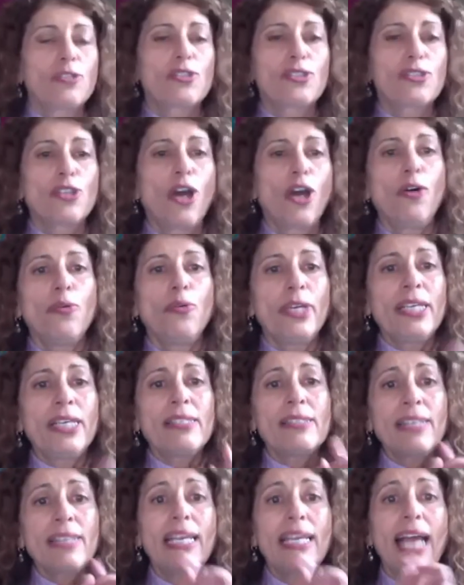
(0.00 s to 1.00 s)
shall we
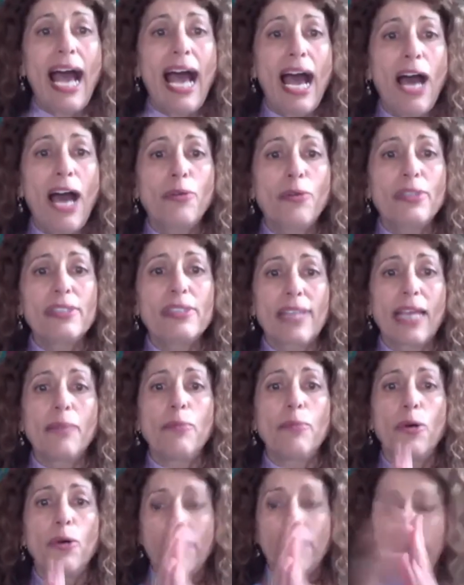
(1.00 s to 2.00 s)
see how
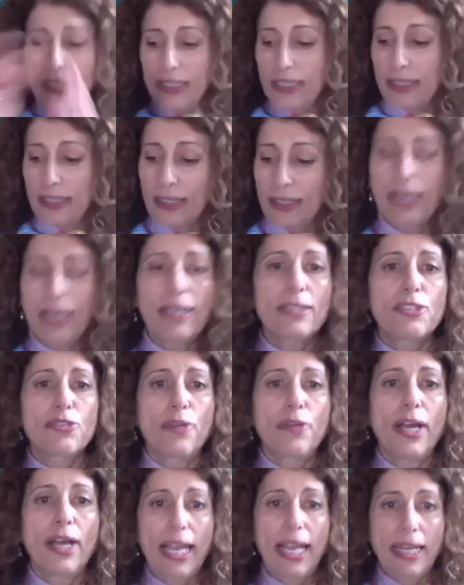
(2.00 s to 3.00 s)
stable the, the
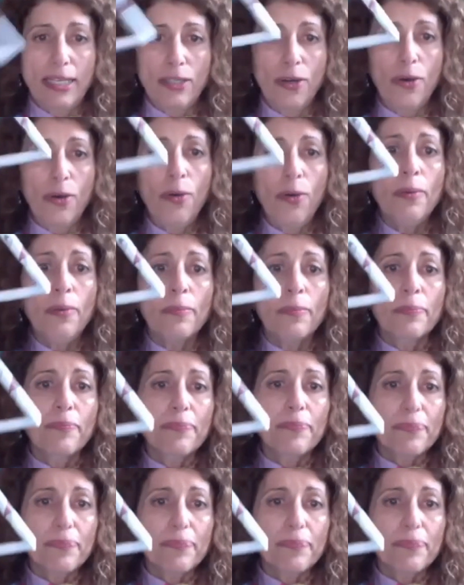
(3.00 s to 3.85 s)
triangle